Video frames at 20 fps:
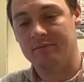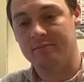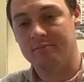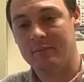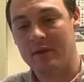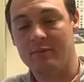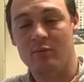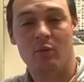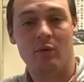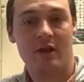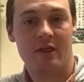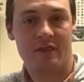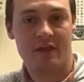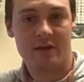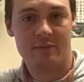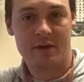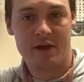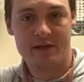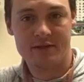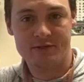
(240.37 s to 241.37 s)
maybe what I
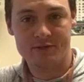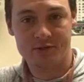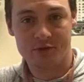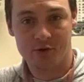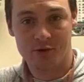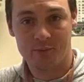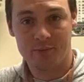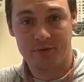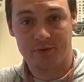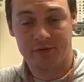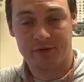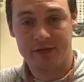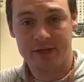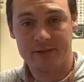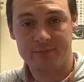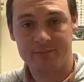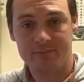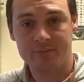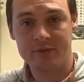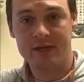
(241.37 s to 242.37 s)
think about its
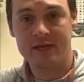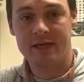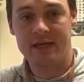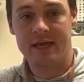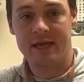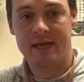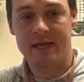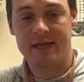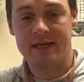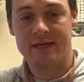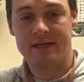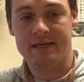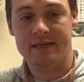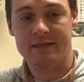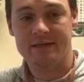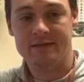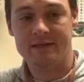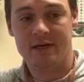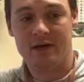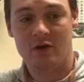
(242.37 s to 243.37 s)
durability,
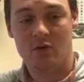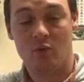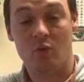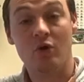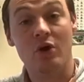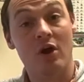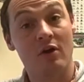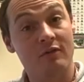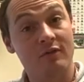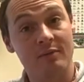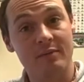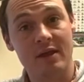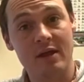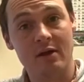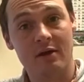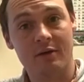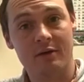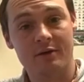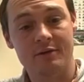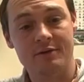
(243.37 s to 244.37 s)
and we'll go from
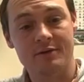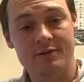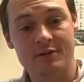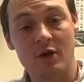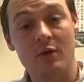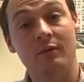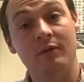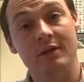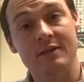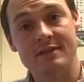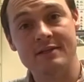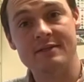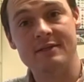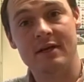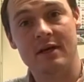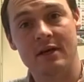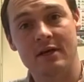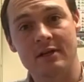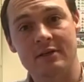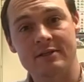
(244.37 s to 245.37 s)
there. So let's
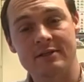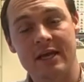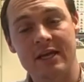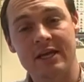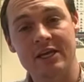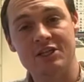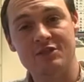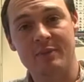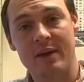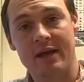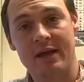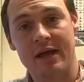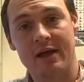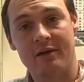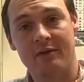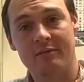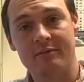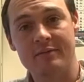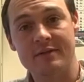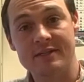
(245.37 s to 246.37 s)
take each bait
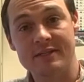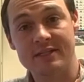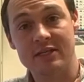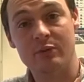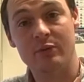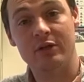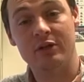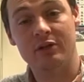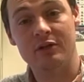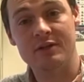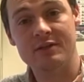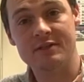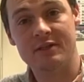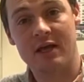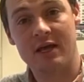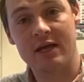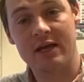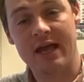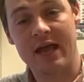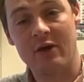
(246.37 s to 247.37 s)
out, see what it looks
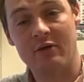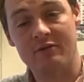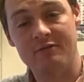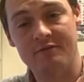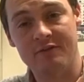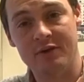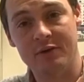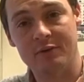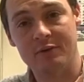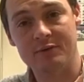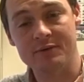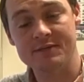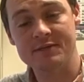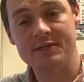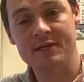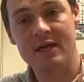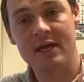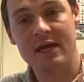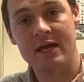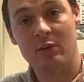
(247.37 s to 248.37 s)
like, how it
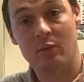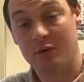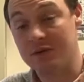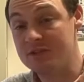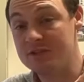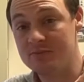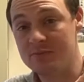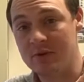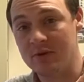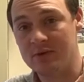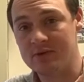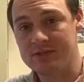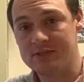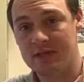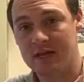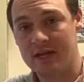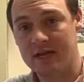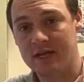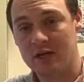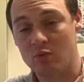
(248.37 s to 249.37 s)
feels, what it smells
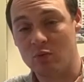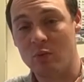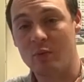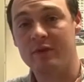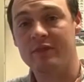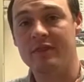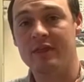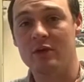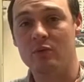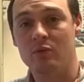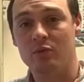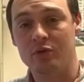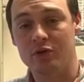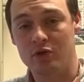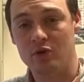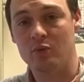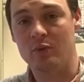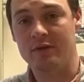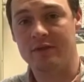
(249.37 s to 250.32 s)
like, and what we think we'll do